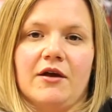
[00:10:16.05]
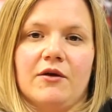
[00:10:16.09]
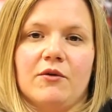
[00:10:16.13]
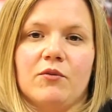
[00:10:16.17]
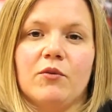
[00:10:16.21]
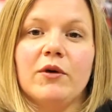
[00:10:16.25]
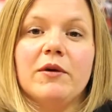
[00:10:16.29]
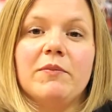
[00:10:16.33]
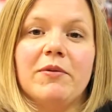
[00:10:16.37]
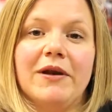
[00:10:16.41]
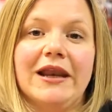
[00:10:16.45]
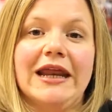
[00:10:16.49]

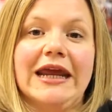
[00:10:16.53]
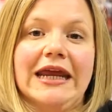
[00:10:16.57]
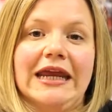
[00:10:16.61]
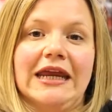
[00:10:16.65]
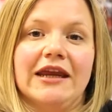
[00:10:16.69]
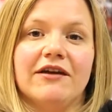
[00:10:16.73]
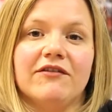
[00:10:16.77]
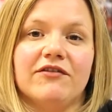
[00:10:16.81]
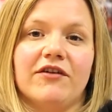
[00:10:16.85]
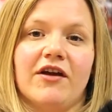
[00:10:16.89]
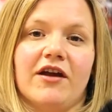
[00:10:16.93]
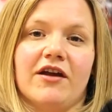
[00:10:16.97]
We
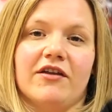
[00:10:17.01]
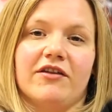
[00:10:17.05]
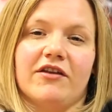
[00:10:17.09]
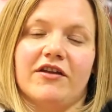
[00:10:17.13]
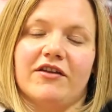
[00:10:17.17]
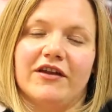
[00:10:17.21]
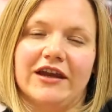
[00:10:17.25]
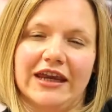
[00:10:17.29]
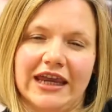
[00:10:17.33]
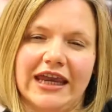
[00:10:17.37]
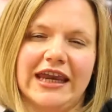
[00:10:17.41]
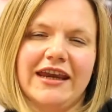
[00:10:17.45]
believe that
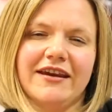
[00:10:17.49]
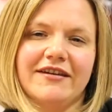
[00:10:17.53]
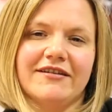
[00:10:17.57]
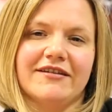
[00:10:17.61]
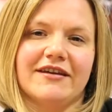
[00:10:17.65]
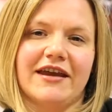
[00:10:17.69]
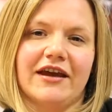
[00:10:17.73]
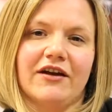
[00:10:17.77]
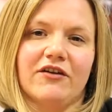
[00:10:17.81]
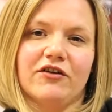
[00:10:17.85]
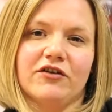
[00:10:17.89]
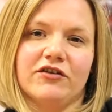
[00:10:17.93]
the key
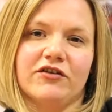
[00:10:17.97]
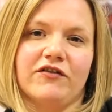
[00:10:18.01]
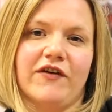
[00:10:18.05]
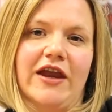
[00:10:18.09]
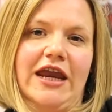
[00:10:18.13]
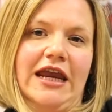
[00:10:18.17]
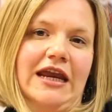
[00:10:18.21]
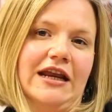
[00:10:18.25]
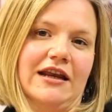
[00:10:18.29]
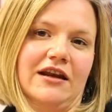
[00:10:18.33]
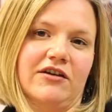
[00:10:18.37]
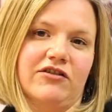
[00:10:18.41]
skills of
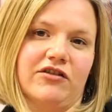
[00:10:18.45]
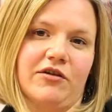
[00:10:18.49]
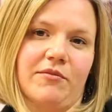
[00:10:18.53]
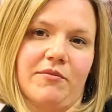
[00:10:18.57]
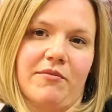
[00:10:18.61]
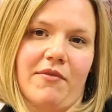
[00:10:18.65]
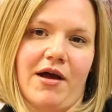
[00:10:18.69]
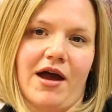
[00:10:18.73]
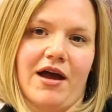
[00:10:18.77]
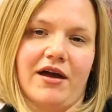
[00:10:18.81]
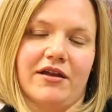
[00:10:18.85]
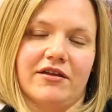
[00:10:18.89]
English and
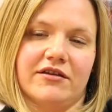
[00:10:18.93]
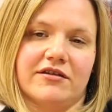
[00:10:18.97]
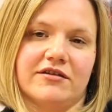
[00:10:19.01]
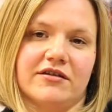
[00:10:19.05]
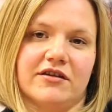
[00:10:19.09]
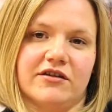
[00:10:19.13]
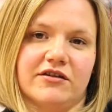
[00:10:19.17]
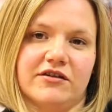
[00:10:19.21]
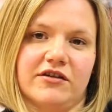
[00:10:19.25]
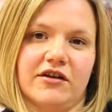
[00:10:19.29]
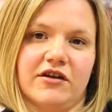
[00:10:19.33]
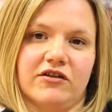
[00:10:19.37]

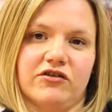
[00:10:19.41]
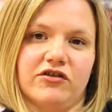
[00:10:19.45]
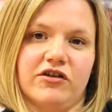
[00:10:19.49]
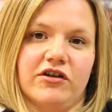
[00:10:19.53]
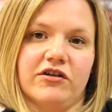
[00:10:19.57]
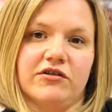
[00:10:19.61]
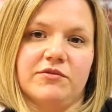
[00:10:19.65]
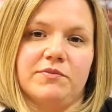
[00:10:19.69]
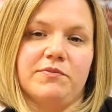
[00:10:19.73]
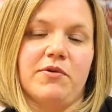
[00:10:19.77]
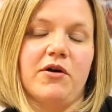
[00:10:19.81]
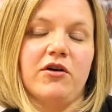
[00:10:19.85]
maths, such
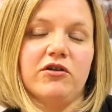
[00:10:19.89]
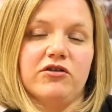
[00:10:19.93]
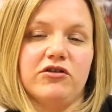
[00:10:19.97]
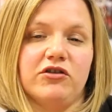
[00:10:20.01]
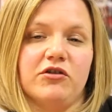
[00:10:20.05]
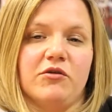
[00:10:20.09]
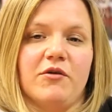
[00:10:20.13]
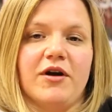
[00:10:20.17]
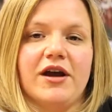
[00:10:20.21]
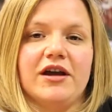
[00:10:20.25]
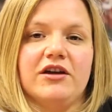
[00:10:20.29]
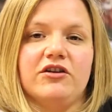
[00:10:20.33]
as
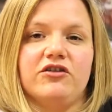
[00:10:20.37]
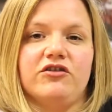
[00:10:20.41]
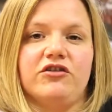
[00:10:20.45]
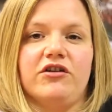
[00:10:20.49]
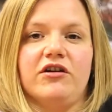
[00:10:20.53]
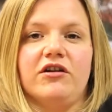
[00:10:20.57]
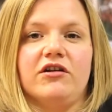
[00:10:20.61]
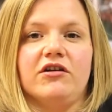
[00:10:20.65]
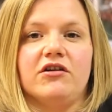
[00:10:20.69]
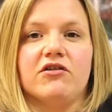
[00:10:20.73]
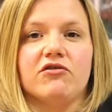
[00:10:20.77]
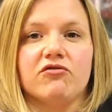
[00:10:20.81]

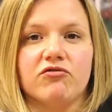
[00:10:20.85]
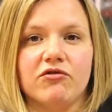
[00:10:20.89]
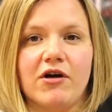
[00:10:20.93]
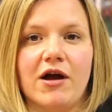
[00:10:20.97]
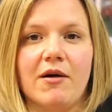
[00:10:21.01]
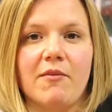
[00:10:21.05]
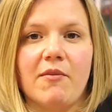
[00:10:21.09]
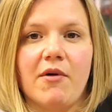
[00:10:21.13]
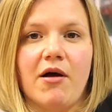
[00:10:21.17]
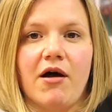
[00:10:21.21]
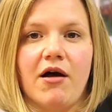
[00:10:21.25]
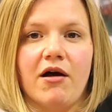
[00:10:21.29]
punctuation,
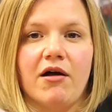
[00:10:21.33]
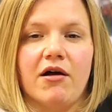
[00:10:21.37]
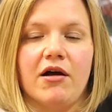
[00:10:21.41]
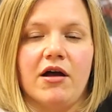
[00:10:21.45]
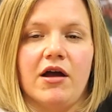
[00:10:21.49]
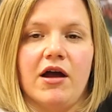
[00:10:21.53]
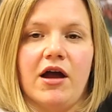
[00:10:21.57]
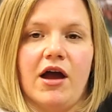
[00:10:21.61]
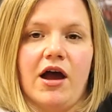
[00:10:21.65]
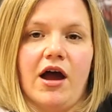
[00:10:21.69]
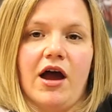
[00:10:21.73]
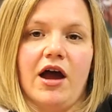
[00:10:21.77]
grammar,
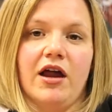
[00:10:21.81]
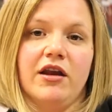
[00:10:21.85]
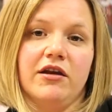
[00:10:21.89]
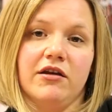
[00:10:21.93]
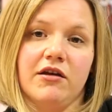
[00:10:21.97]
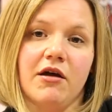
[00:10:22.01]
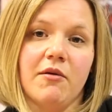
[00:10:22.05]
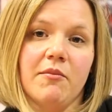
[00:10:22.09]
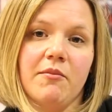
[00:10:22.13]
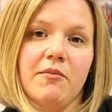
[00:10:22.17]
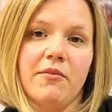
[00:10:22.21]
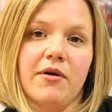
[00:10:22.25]
and
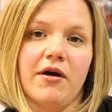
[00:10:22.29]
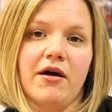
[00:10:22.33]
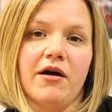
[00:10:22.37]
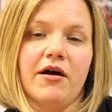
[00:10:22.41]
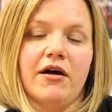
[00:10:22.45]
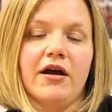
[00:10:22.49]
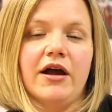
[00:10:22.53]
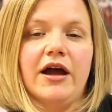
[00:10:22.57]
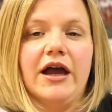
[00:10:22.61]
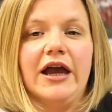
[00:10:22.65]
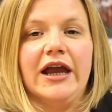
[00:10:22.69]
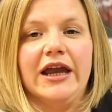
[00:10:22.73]

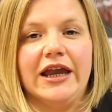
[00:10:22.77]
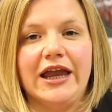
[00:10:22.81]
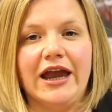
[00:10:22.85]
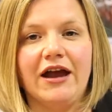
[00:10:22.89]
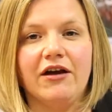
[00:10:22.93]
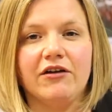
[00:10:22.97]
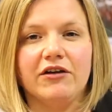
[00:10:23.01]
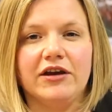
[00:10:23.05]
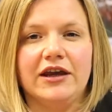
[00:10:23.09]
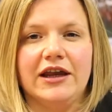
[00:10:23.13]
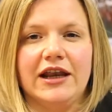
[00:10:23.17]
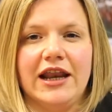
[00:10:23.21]
number and
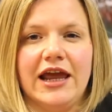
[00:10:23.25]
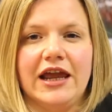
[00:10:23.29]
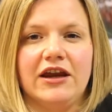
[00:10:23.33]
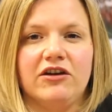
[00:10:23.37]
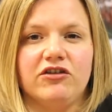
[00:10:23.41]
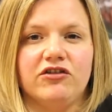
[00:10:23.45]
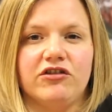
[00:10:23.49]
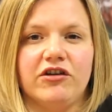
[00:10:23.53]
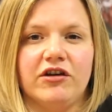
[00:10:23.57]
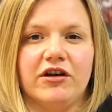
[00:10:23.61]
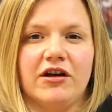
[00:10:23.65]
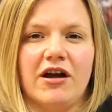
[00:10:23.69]

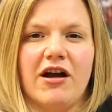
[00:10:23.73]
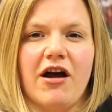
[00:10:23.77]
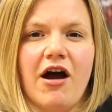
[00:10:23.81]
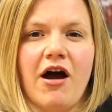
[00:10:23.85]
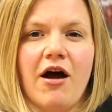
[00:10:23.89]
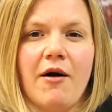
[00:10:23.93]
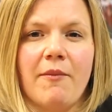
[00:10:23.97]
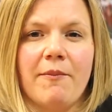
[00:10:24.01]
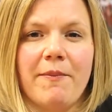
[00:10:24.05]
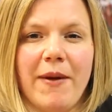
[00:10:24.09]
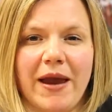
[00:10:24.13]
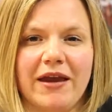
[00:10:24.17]
calculation,
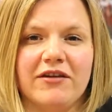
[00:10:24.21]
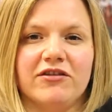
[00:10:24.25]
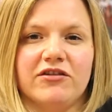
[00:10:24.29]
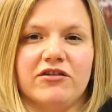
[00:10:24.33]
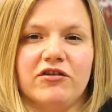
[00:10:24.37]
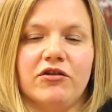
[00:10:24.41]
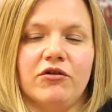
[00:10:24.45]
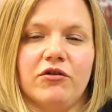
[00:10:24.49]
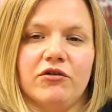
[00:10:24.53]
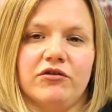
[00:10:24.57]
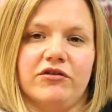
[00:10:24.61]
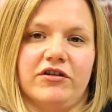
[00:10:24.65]
are best
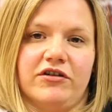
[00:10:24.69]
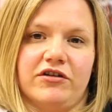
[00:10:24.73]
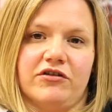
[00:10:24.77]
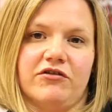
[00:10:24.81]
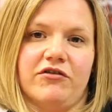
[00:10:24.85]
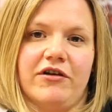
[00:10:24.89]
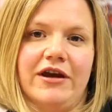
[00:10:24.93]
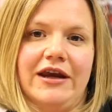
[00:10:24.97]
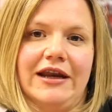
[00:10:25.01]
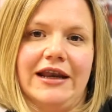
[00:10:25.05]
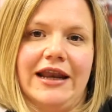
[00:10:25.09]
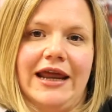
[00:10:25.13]
taught
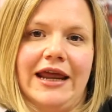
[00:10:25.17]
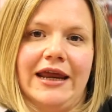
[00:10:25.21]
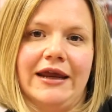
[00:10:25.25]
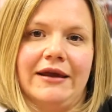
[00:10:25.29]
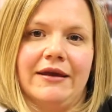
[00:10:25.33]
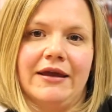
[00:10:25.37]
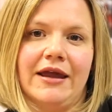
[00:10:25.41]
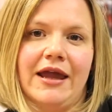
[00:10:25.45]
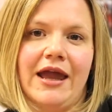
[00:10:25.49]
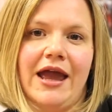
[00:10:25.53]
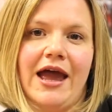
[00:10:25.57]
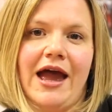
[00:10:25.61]
discreetly.
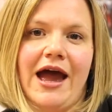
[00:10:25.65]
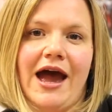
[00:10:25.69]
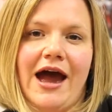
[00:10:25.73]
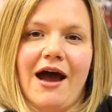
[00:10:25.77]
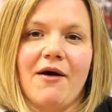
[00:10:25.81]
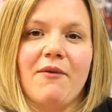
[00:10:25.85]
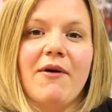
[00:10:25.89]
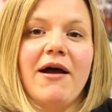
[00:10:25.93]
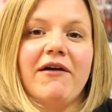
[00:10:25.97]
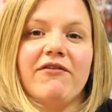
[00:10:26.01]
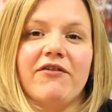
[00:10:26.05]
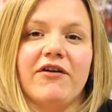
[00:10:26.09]

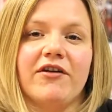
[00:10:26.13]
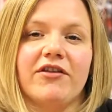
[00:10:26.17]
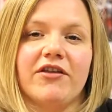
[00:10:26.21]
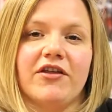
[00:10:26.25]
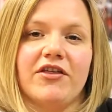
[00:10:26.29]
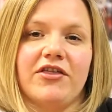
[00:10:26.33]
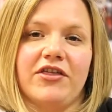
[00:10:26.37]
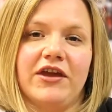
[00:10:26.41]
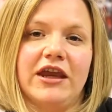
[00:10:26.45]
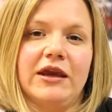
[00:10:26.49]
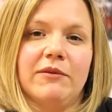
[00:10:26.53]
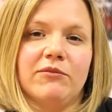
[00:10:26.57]
However, the
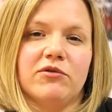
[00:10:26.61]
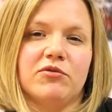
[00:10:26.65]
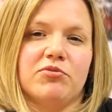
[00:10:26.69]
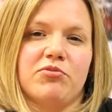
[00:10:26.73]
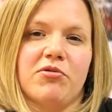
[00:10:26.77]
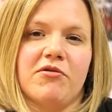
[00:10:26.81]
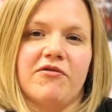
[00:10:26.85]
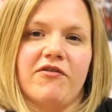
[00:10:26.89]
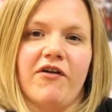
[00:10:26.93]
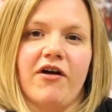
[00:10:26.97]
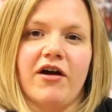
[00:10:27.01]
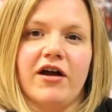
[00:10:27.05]
themes
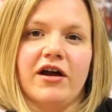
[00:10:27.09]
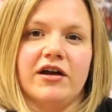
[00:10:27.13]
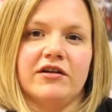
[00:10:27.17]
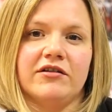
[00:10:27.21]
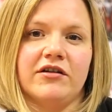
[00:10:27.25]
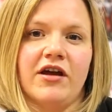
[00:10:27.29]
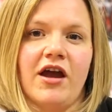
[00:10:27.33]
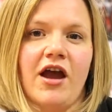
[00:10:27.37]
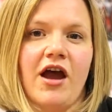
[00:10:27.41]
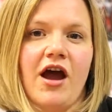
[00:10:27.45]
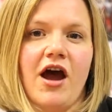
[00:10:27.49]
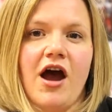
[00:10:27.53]
provide
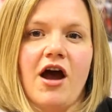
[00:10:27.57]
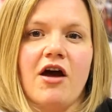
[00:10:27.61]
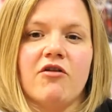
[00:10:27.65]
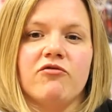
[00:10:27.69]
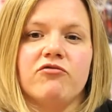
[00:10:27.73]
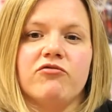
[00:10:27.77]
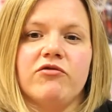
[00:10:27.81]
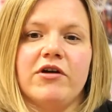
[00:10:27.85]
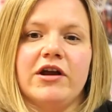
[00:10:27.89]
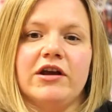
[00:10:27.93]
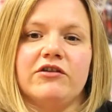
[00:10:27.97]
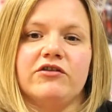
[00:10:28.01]
a
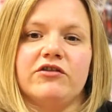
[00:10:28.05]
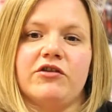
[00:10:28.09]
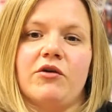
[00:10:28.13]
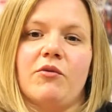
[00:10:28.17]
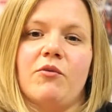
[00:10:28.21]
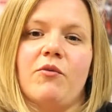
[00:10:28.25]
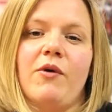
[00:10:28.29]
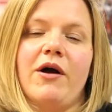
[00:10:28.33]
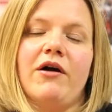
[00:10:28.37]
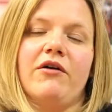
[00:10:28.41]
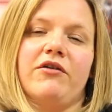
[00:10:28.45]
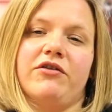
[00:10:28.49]
rich
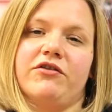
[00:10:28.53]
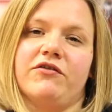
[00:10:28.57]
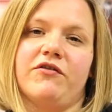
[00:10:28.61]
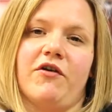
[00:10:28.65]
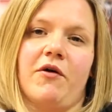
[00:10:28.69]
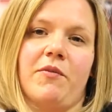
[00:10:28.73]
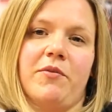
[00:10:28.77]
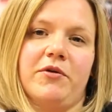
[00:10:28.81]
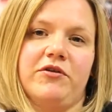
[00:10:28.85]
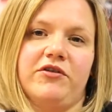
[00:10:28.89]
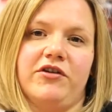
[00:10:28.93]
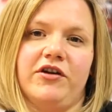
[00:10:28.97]
wealth of
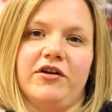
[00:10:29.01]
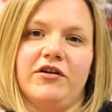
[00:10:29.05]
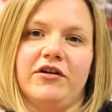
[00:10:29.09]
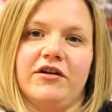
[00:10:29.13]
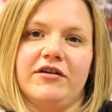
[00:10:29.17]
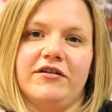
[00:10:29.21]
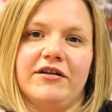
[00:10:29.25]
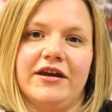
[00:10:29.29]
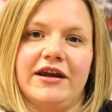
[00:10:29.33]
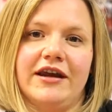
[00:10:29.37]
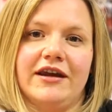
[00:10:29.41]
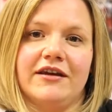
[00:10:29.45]

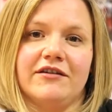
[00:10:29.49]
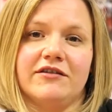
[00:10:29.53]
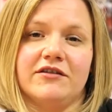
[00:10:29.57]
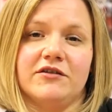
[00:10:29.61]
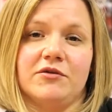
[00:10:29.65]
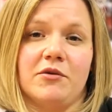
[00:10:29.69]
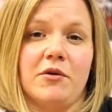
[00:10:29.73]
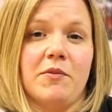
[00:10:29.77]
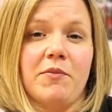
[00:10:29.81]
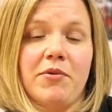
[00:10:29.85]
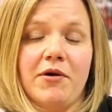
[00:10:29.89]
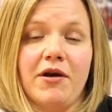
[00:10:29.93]
opportunities
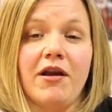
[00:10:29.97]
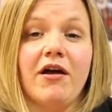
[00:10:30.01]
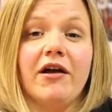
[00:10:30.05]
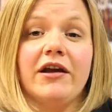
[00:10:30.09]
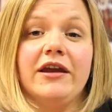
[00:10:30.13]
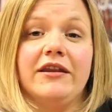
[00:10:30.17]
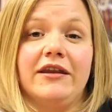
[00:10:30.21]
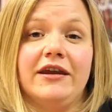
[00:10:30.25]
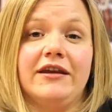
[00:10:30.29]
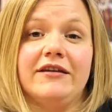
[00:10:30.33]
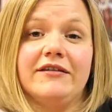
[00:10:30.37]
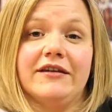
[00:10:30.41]
to
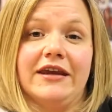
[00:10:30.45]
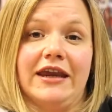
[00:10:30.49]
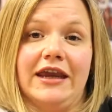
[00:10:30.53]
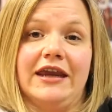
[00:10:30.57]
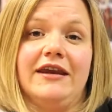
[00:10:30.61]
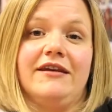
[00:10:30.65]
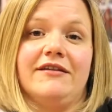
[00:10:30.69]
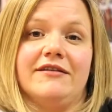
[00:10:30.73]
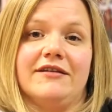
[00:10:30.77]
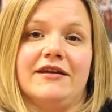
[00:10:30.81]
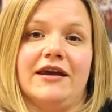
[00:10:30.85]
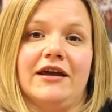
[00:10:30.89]
apply these
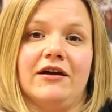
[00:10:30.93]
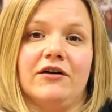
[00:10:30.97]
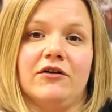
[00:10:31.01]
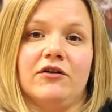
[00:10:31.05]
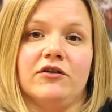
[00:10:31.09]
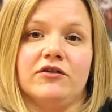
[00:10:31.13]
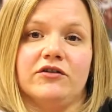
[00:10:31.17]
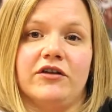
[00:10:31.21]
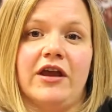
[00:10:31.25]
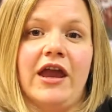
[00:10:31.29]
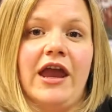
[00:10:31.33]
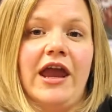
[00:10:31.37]
key
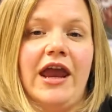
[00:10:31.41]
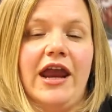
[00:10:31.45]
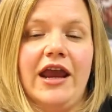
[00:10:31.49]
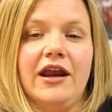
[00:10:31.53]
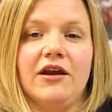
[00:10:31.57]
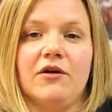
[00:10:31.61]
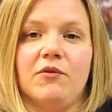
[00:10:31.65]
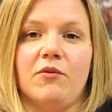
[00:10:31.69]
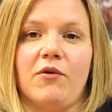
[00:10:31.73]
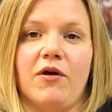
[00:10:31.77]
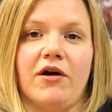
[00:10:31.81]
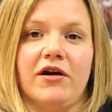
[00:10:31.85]
skills in
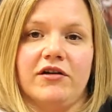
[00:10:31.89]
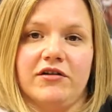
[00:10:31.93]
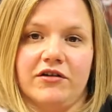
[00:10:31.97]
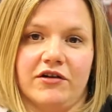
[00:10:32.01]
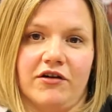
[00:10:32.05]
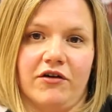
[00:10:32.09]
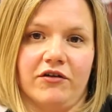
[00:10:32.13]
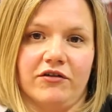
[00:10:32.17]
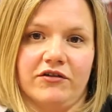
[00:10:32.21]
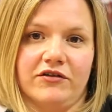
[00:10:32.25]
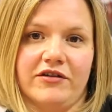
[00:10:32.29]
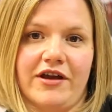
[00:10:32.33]
a wider
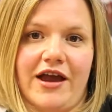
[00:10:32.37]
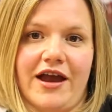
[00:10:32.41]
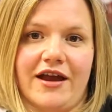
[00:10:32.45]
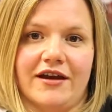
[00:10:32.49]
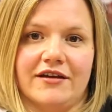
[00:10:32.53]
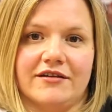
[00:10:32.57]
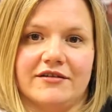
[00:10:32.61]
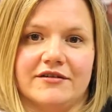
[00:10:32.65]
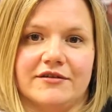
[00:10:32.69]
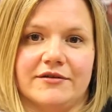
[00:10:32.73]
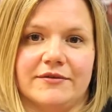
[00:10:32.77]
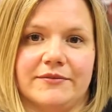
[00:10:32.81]

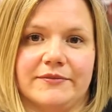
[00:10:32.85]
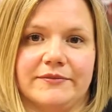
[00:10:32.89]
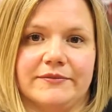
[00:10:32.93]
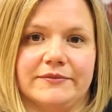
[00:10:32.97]
context.